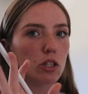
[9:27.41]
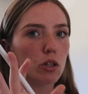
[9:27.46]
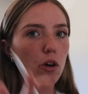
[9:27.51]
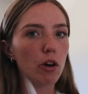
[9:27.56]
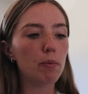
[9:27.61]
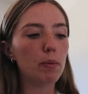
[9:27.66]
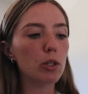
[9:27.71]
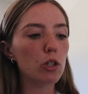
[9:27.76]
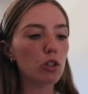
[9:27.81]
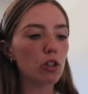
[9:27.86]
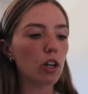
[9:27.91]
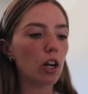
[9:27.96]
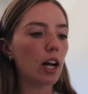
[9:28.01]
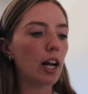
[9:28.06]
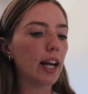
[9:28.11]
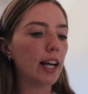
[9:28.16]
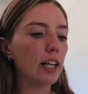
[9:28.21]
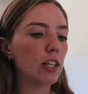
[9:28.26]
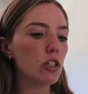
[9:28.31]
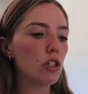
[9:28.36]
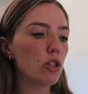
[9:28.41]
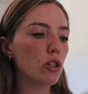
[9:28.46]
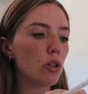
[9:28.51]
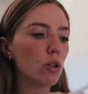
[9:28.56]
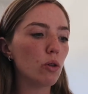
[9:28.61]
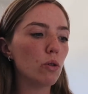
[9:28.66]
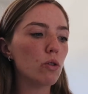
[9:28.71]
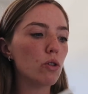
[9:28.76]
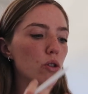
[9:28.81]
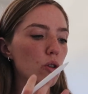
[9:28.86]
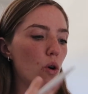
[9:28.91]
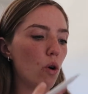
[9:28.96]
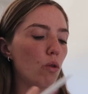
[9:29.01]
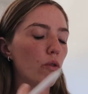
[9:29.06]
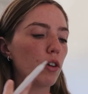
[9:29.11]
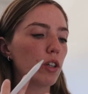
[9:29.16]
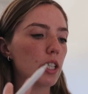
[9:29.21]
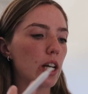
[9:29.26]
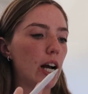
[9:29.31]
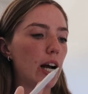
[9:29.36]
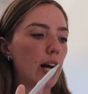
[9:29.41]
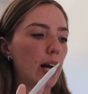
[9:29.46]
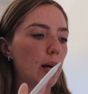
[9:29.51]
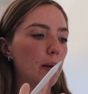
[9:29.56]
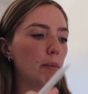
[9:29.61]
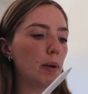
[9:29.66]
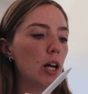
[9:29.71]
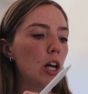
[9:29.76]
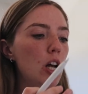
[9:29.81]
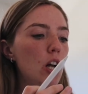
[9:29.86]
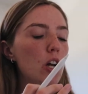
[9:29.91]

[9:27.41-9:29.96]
So I've been trying to just over time